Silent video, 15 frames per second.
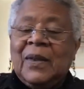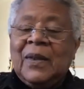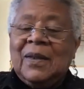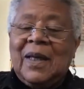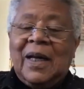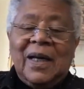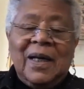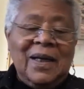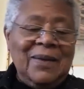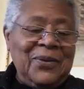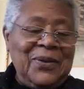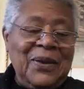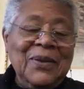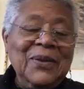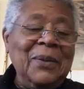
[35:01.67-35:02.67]
the
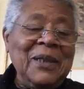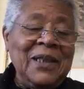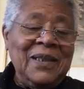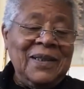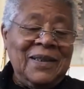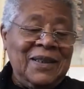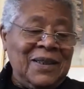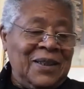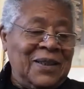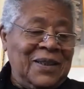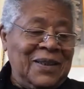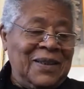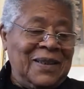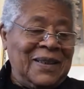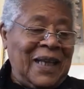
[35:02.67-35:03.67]
let me
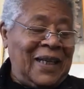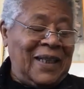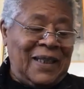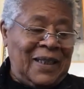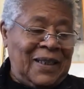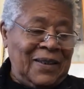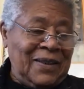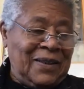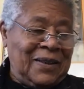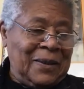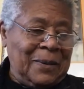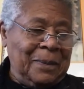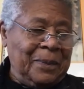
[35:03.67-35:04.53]
just say this.